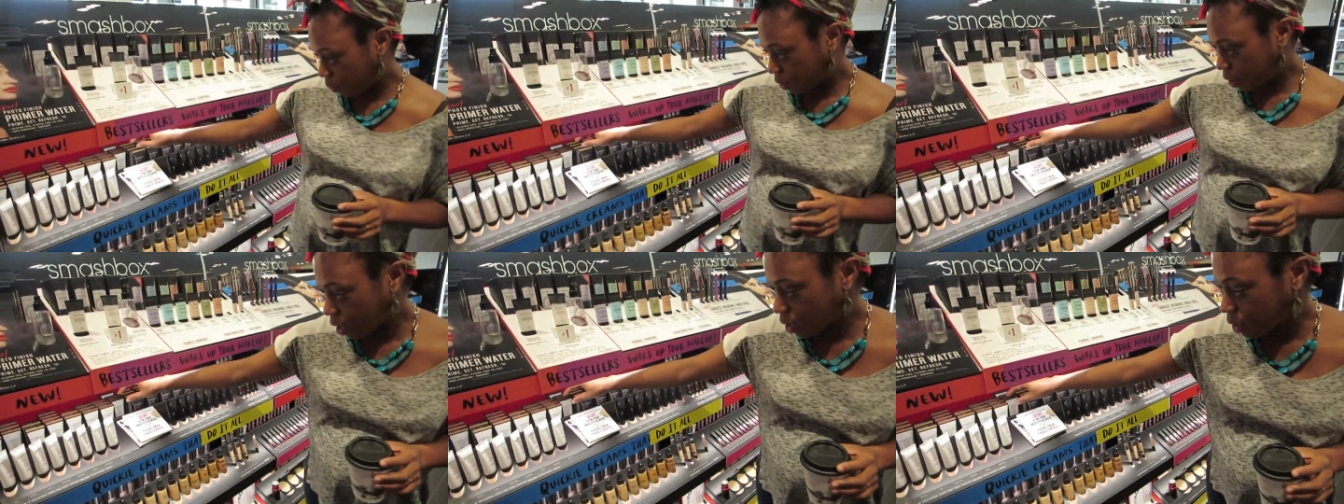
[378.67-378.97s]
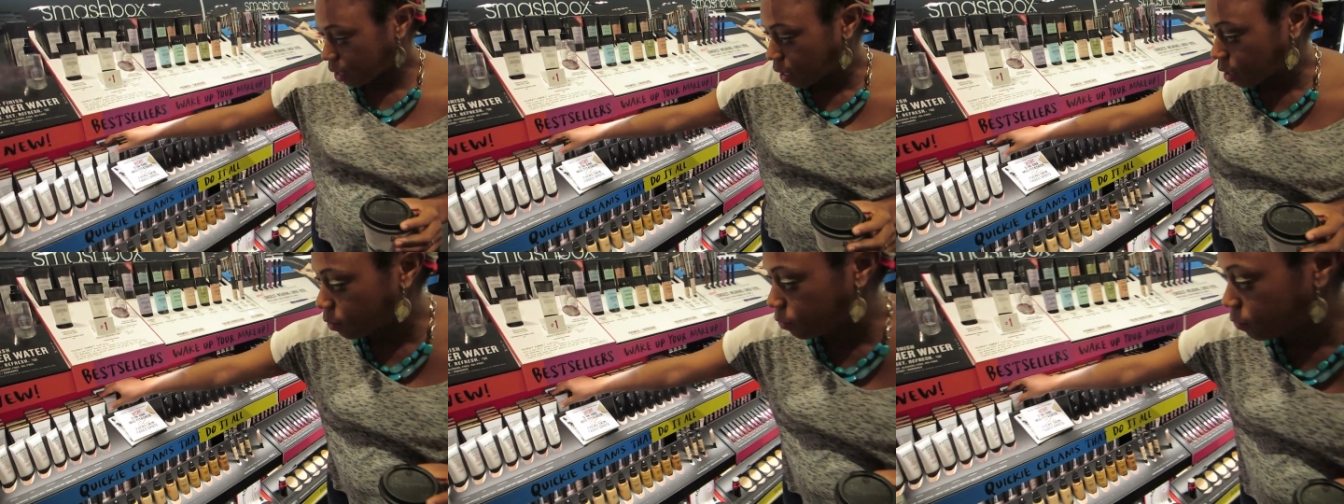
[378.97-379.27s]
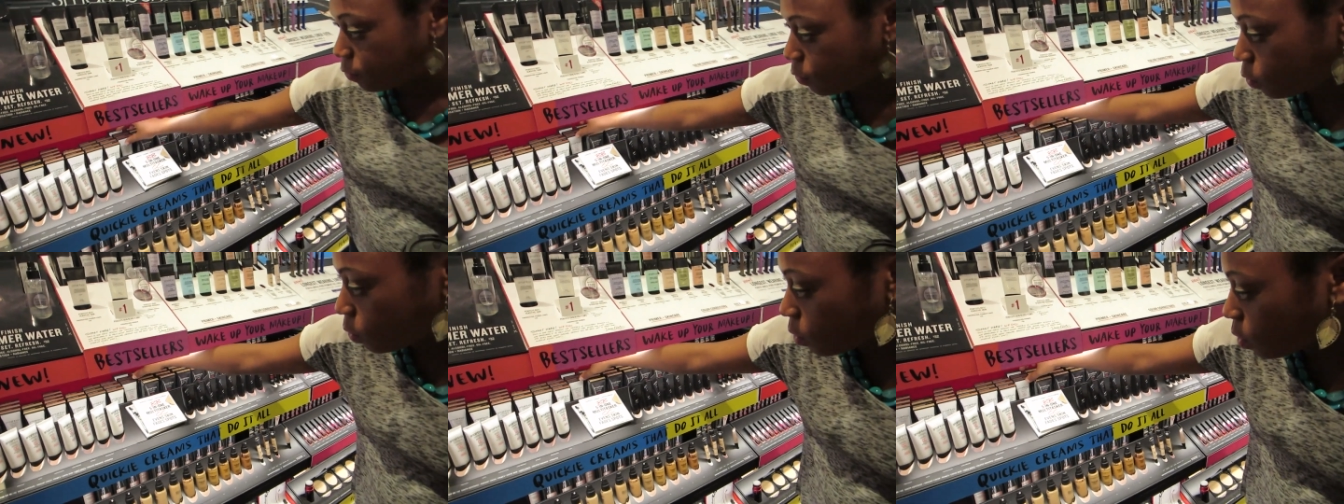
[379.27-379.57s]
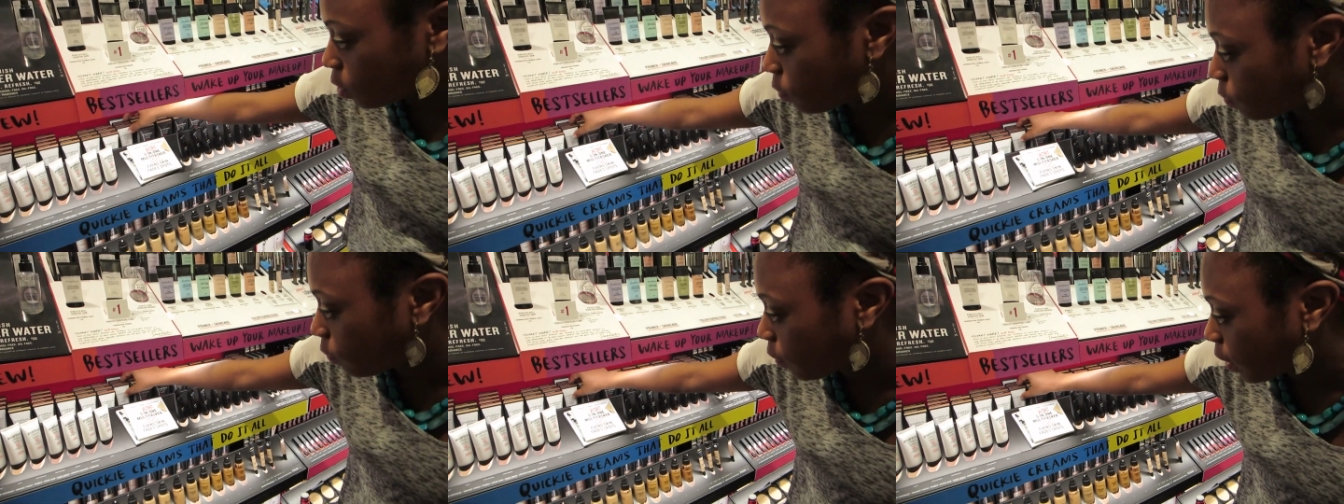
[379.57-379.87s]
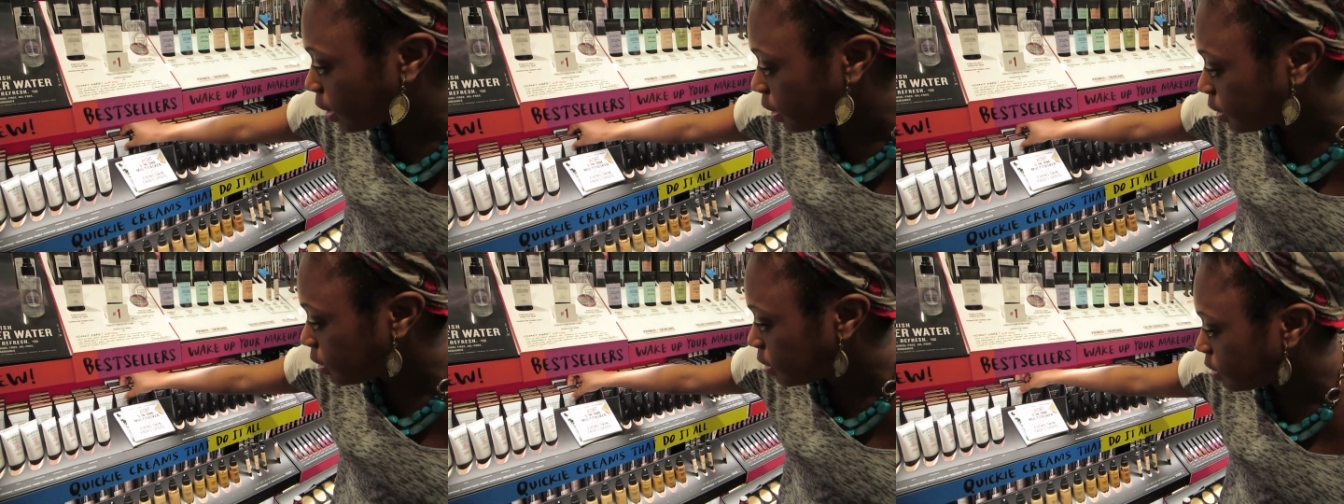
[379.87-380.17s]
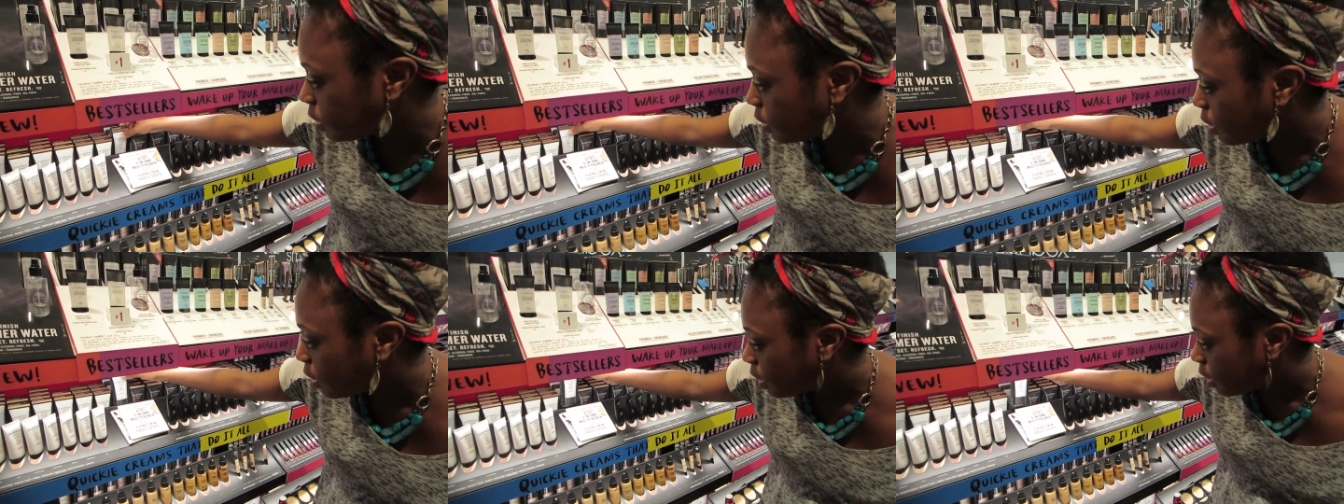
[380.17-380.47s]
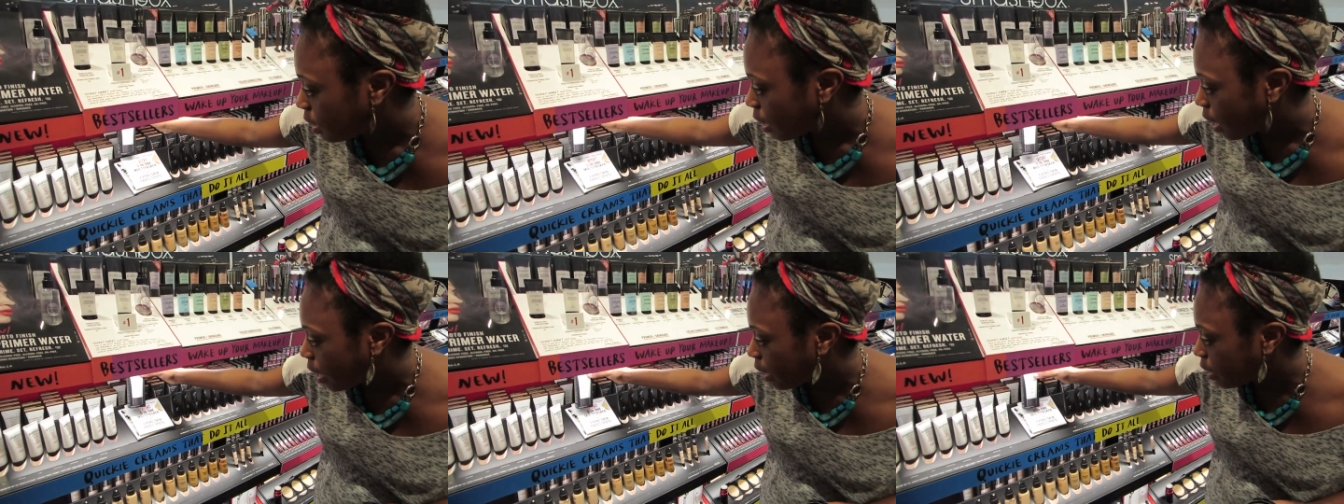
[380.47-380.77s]
to put on like a full face,
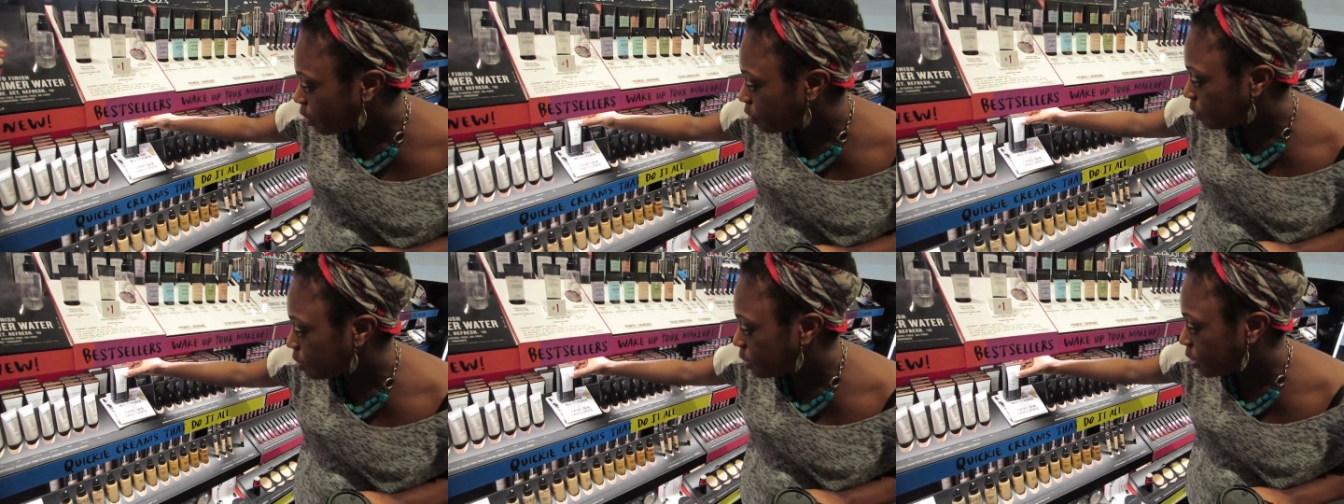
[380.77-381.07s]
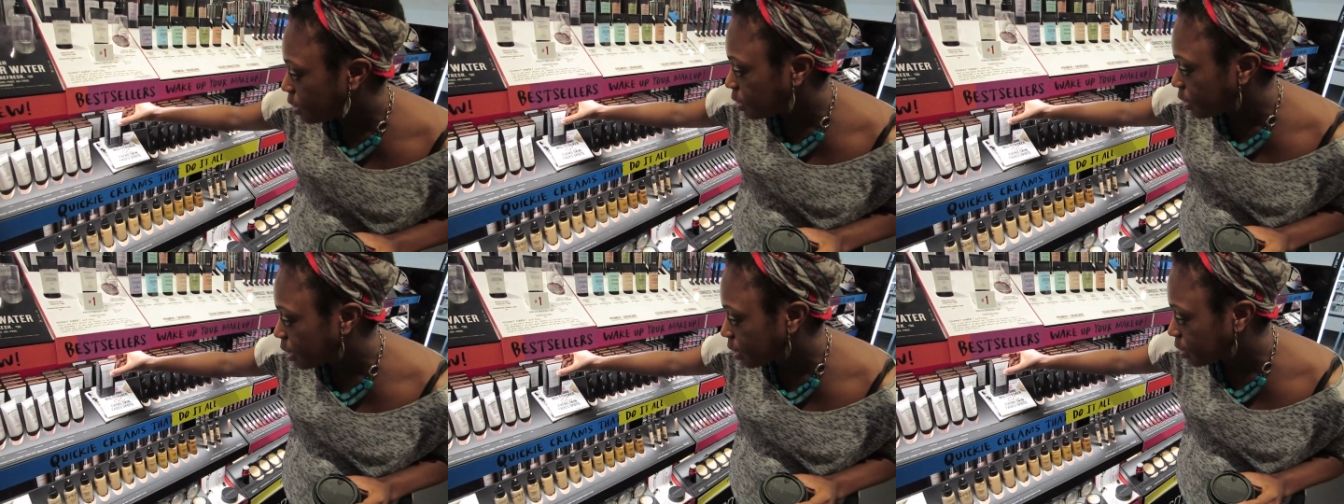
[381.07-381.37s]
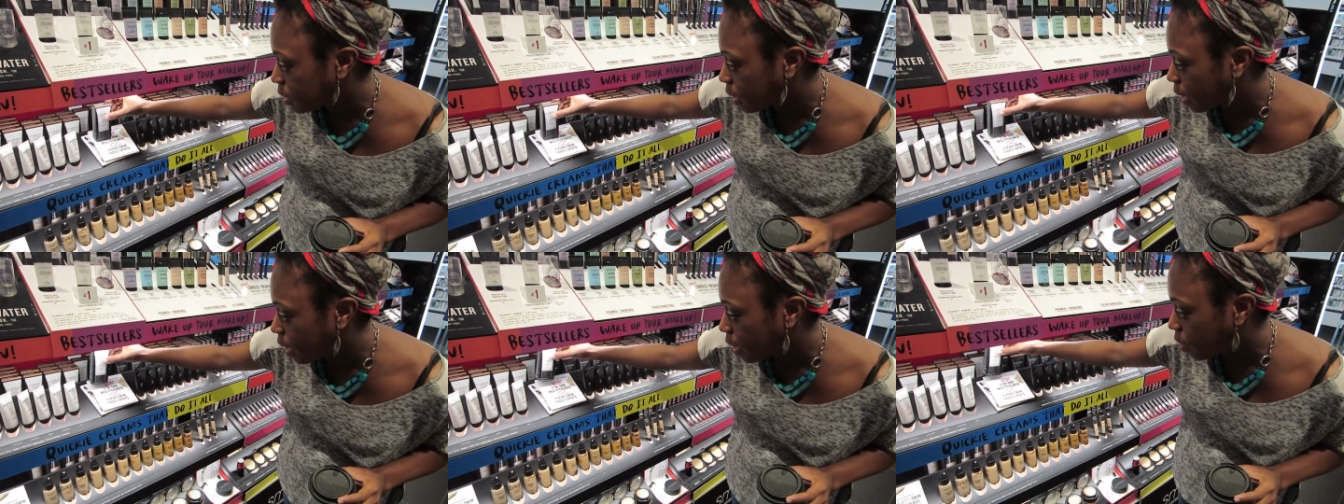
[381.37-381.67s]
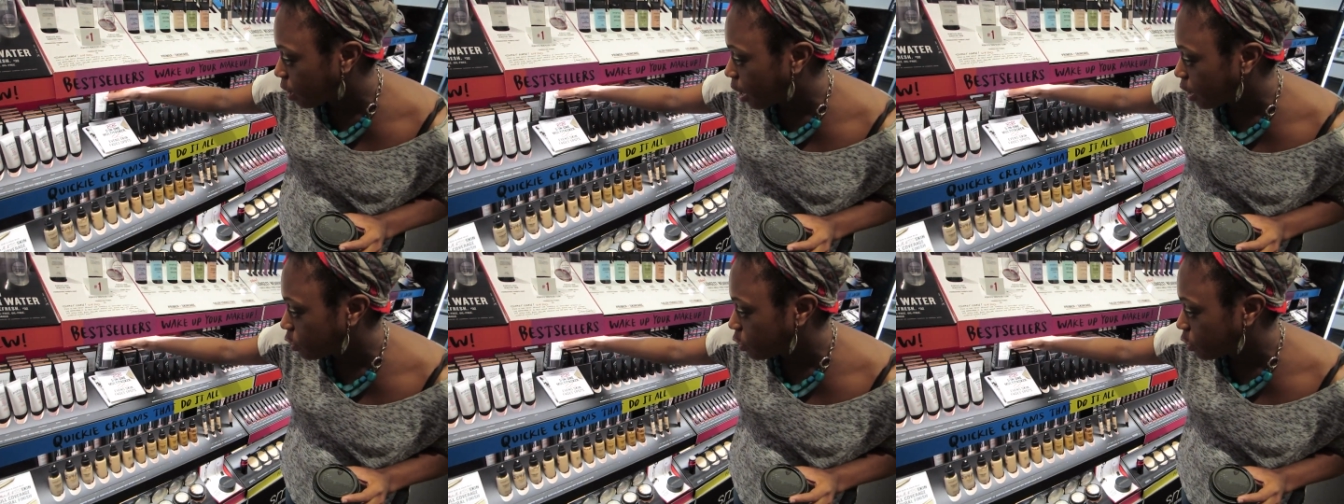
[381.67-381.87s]
I use this as like,